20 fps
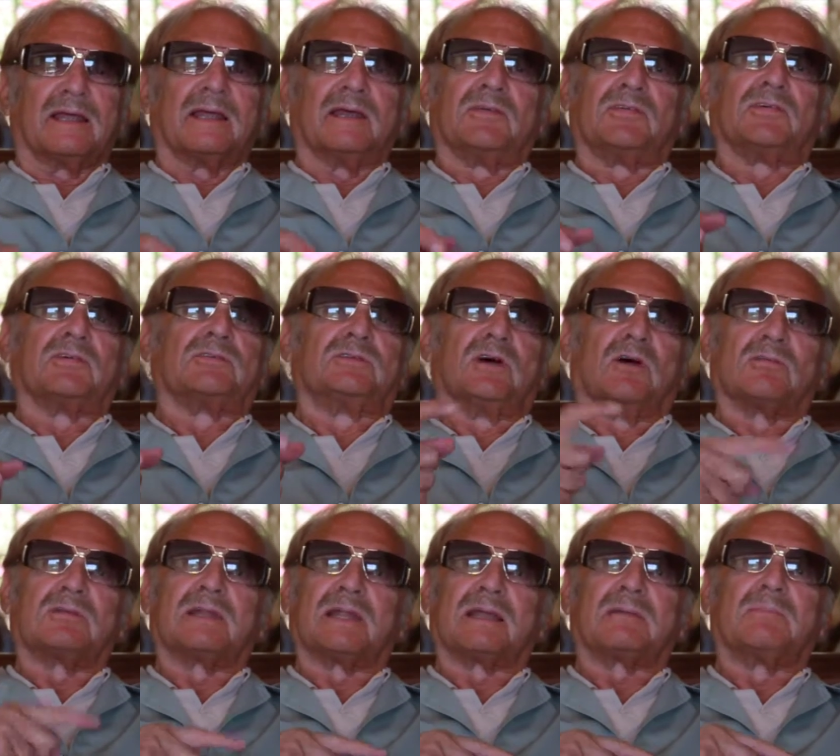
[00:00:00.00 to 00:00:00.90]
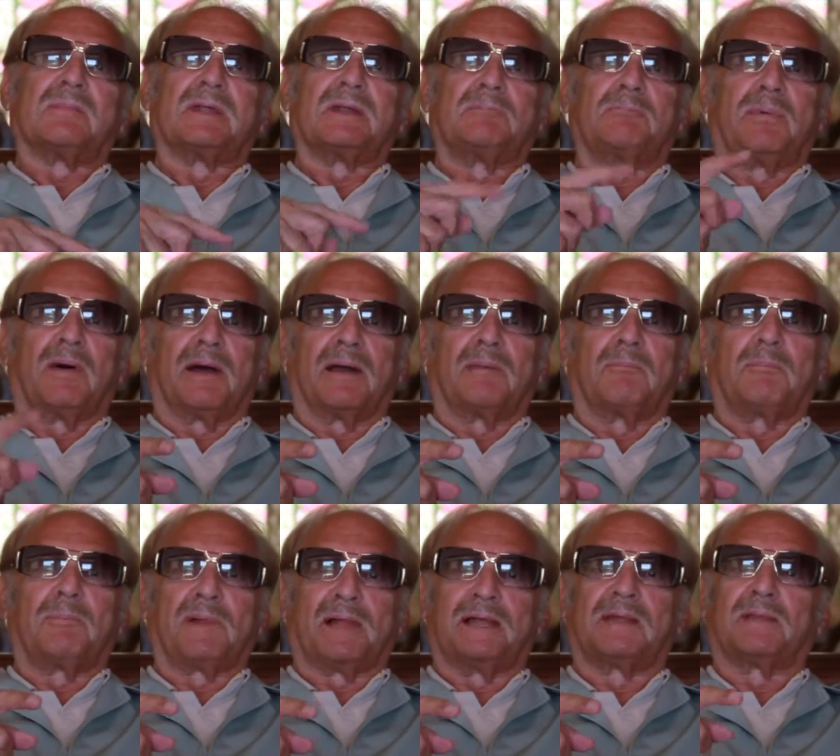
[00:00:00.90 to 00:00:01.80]
If you don't let me
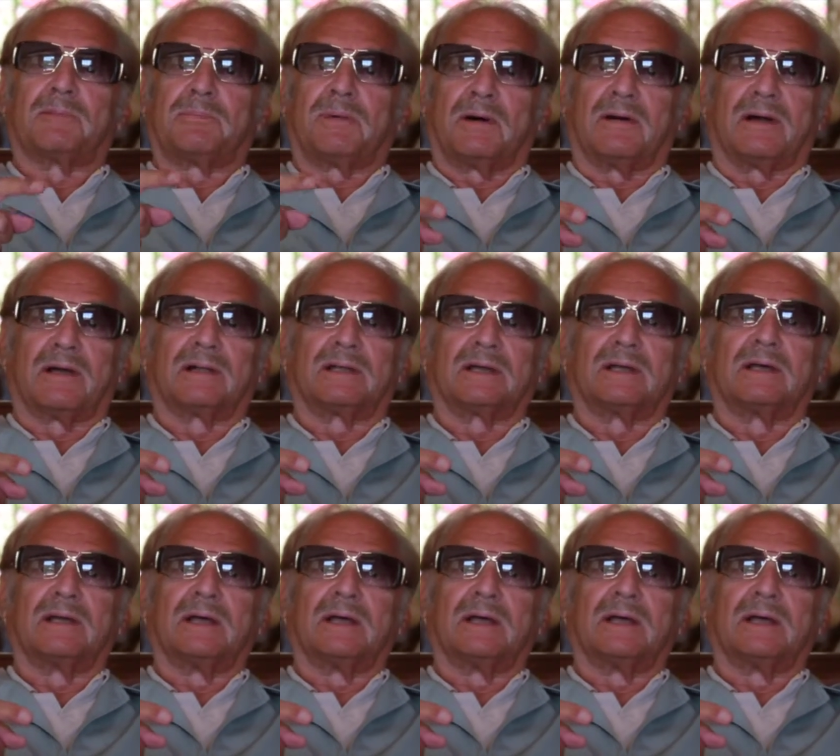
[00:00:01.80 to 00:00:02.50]
play the part,